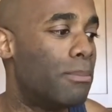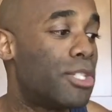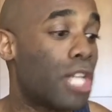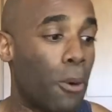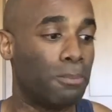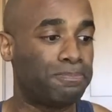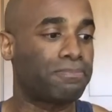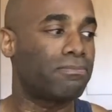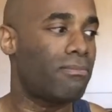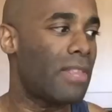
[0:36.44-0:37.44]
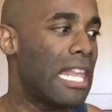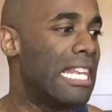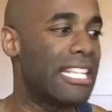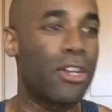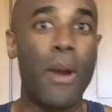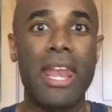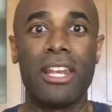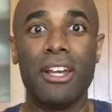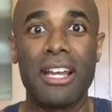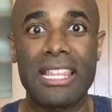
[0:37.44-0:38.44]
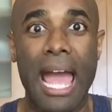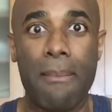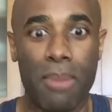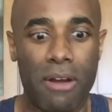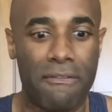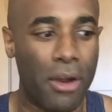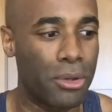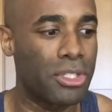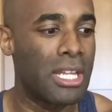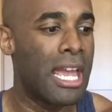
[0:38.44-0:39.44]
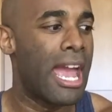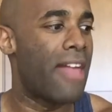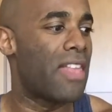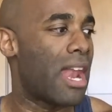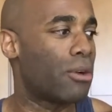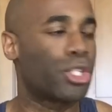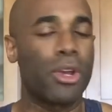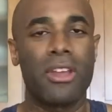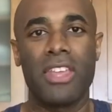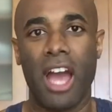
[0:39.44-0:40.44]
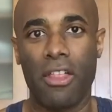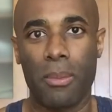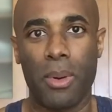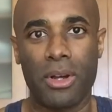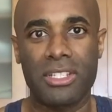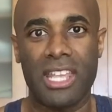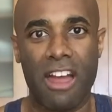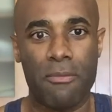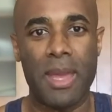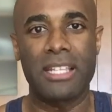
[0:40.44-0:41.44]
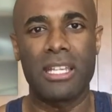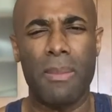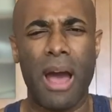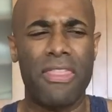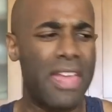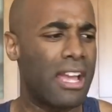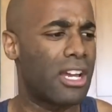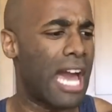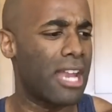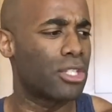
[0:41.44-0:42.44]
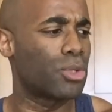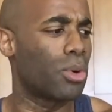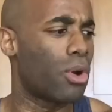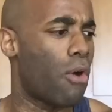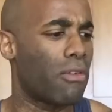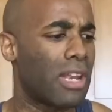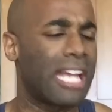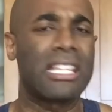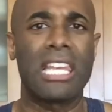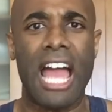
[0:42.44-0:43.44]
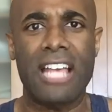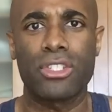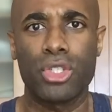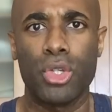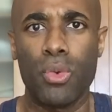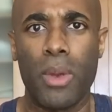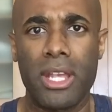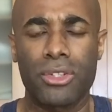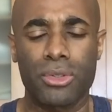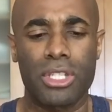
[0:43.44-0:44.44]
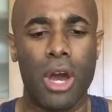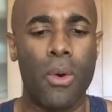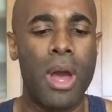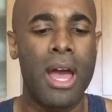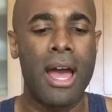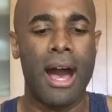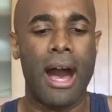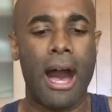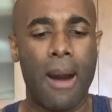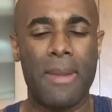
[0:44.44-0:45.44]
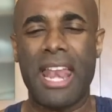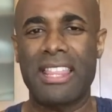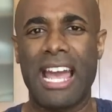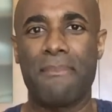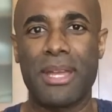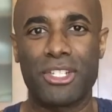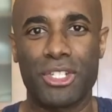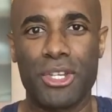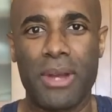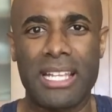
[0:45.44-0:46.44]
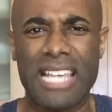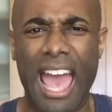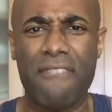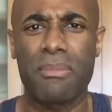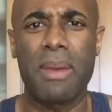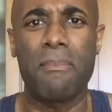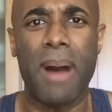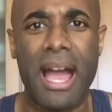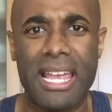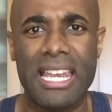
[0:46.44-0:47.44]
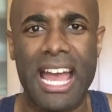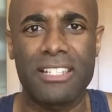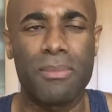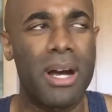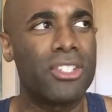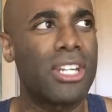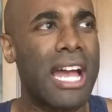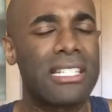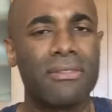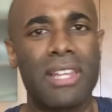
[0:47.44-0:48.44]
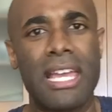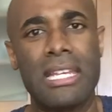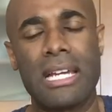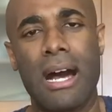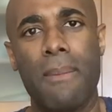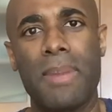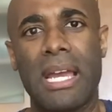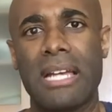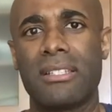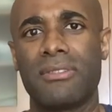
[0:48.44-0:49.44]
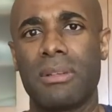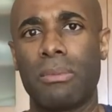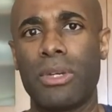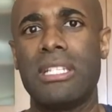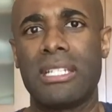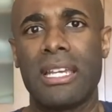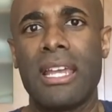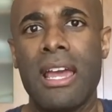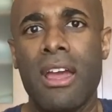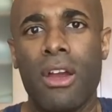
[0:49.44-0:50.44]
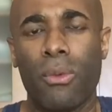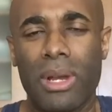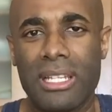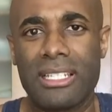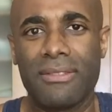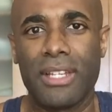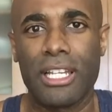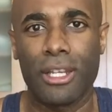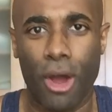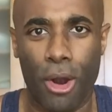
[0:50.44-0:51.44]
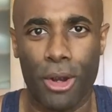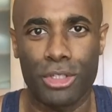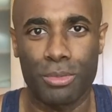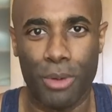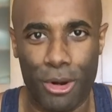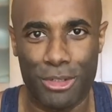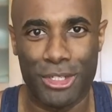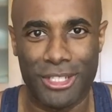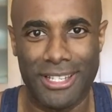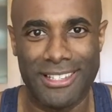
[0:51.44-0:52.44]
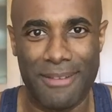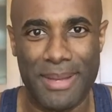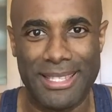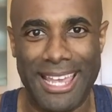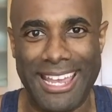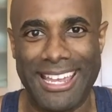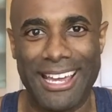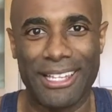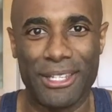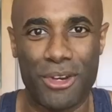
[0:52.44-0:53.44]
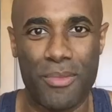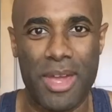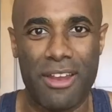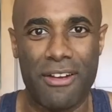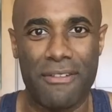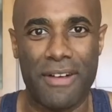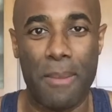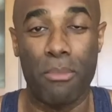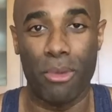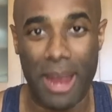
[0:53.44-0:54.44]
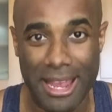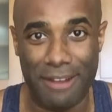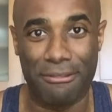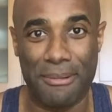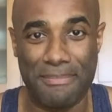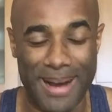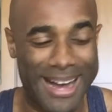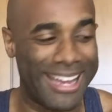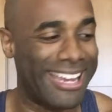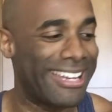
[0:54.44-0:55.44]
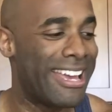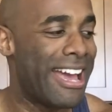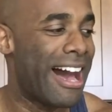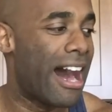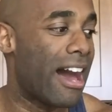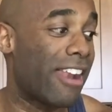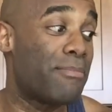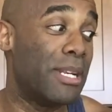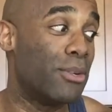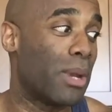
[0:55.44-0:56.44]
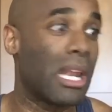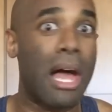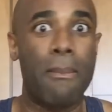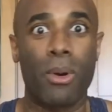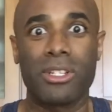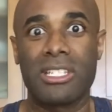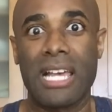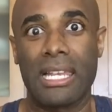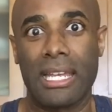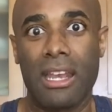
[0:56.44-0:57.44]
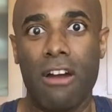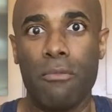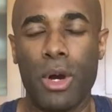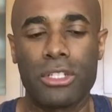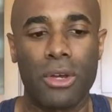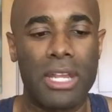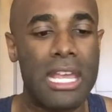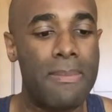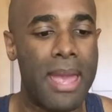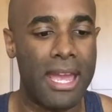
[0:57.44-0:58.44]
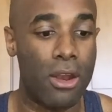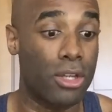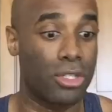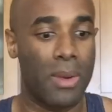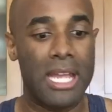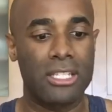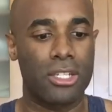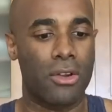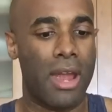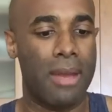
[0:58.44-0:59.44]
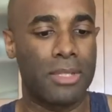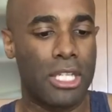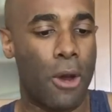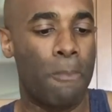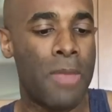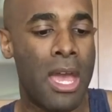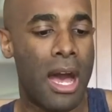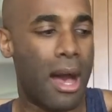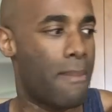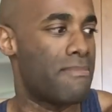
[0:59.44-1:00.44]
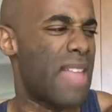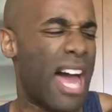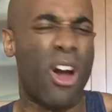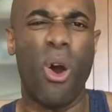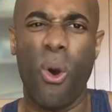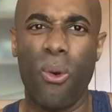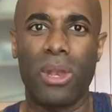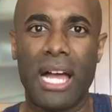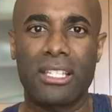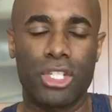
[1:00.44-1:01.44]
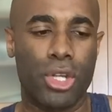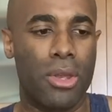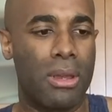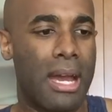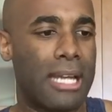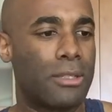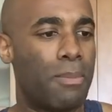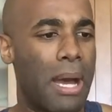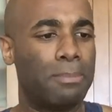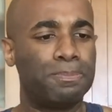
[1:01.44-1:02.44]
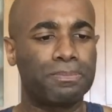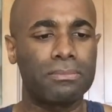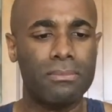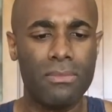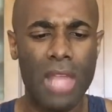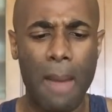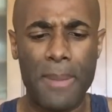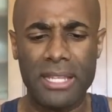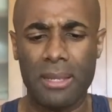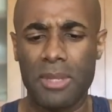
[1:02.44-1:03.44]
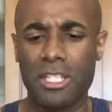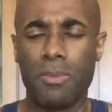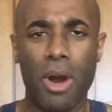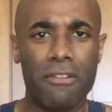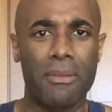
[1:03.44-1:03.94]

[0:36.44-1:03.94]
So let's go ahead and look at that book first, and then I'll show you the other books that I've picked up, I think kind of sort of over like the last 2 weeks or so. And I think I mentioned to you guys, I haven't been buying as much as of late because of some recent relatively large purchases. I've been taking a little bit of a break from buying, and I've been doing a lot more selling of books on eBay and also Instagram. So not a whole lot to show you guys, but I picked up this book